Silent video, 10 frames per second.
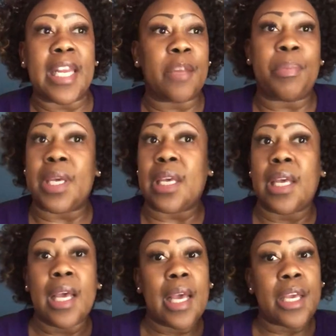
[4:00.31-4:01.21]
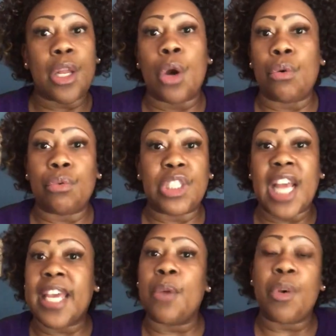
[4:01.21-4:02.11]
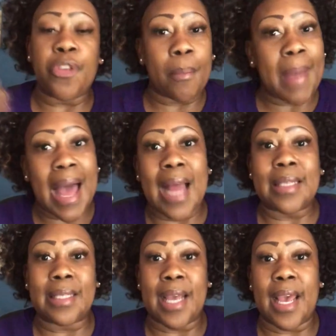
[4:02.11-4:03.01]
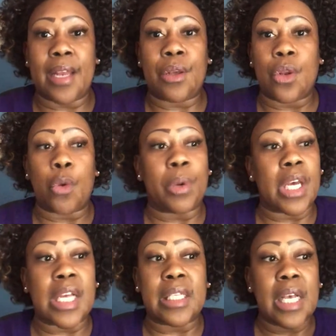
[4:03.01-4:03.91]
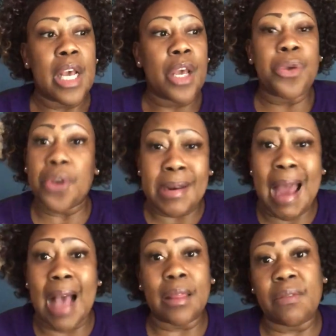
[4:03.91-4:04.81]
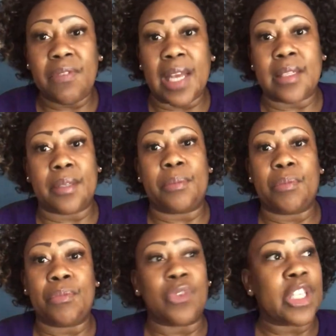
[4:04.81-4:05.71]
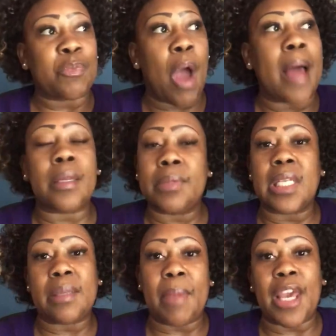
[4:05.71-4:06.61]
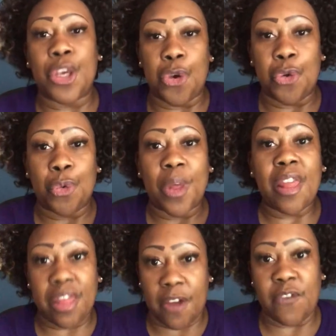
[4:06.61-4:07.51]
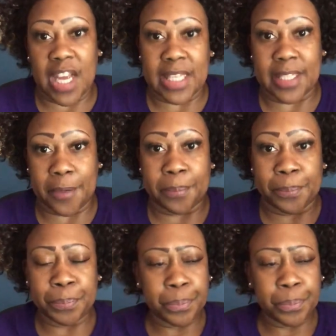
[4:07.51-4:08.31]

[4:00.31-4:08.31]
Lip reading: need to be, checking with your mindset, because you're not the victim. This problem doesn't make you the victim.